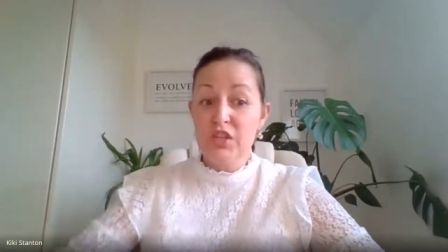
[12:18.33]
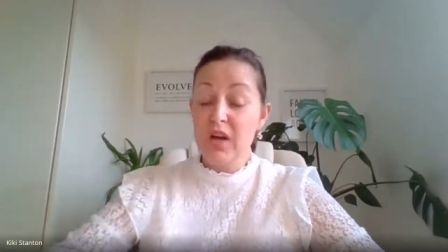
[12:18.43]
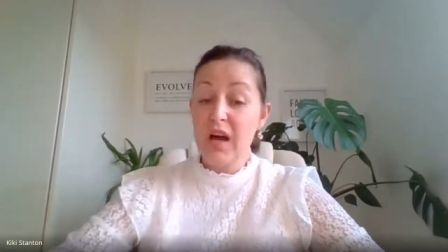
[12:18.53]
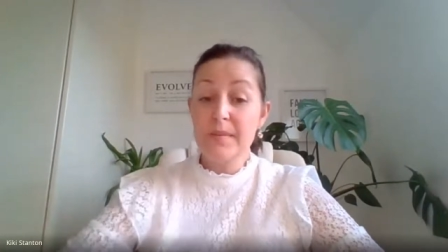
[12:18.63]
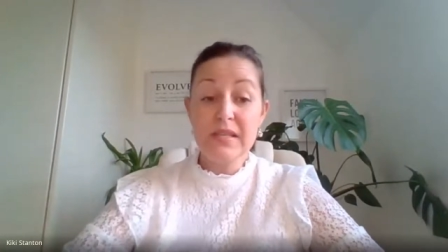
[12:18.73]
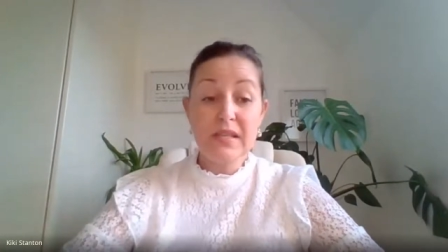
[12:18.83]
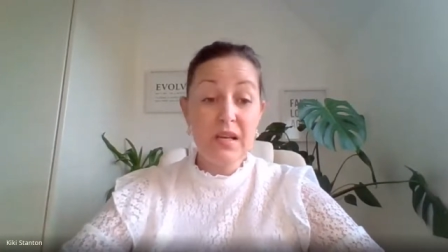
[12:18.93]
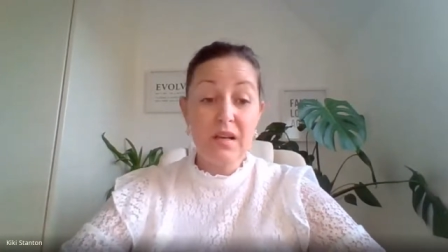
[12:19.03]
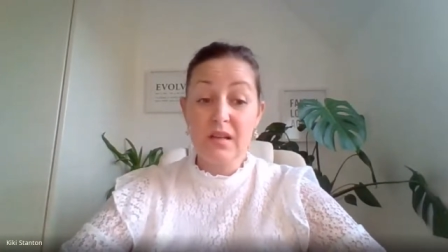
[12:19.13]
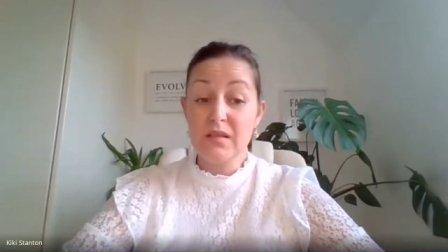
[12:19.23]
So I'm
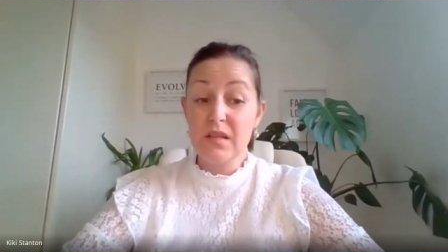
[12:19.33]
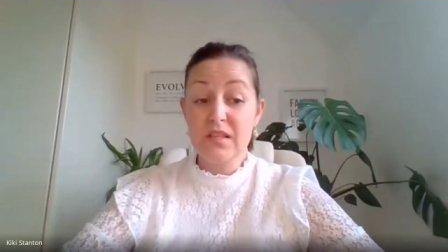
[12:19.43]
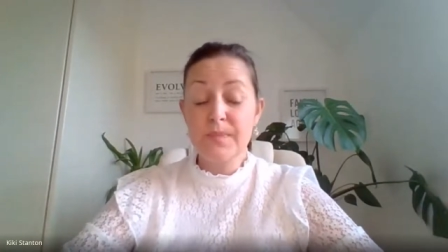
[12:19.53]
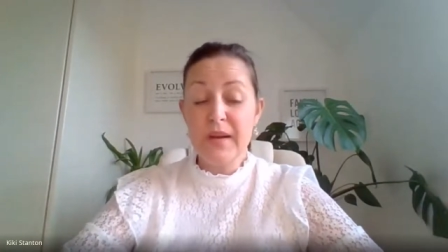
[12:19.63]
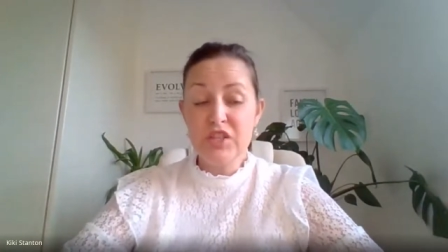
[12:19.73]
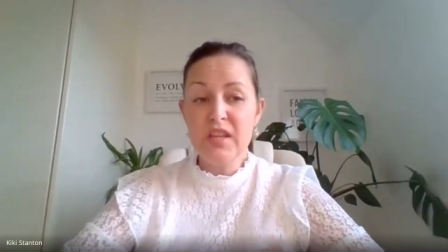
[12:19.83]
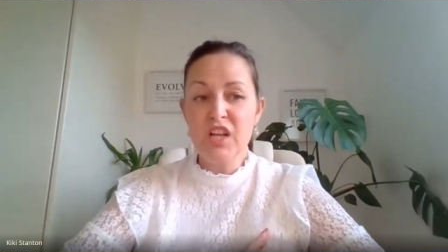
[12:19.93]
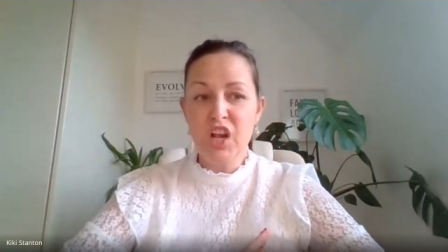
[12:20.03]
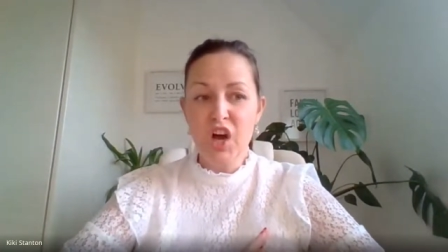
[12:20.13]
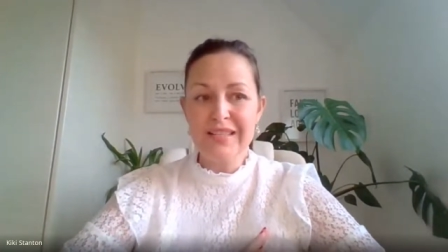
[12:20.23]
seeing it, especially in
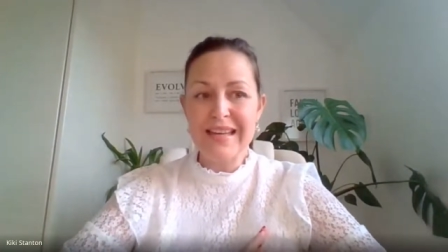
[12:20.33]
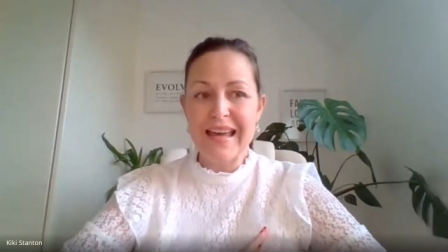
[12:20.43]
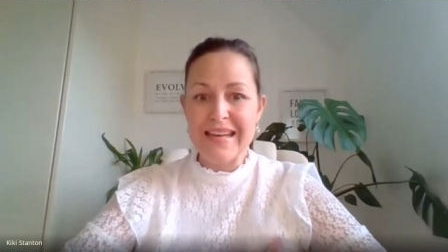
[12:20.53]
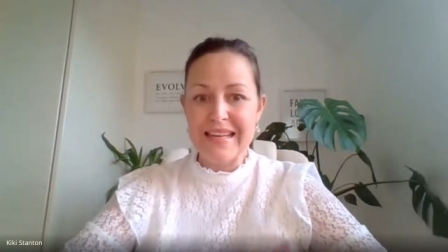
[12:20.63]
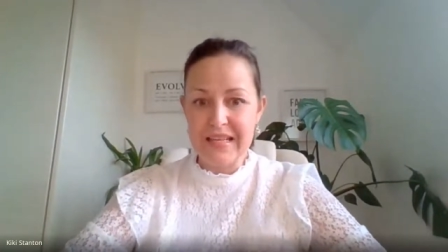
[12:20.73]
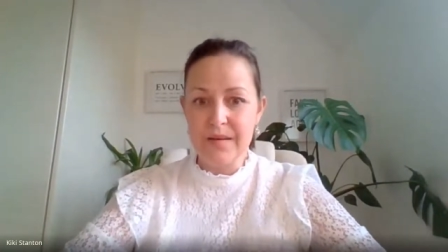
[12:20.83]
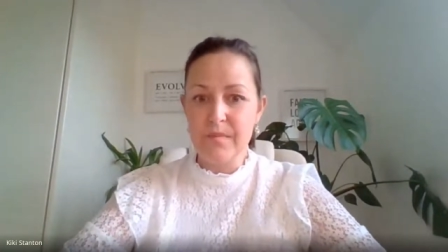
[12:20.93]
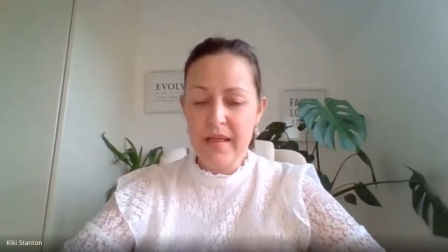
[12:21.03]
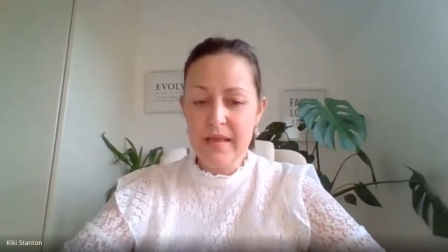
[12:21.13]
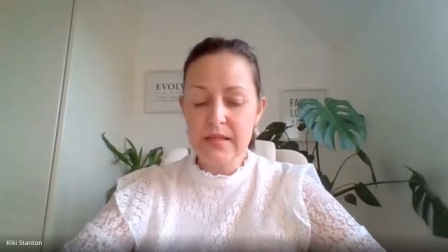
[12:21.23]
the last eighteen
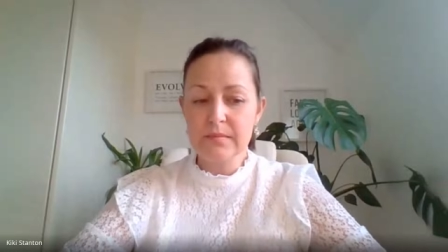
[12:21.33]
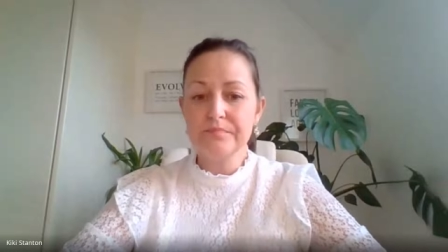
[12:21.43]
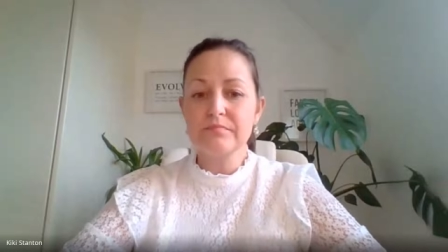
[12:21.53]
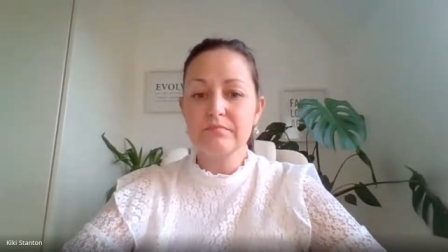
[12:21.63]
months.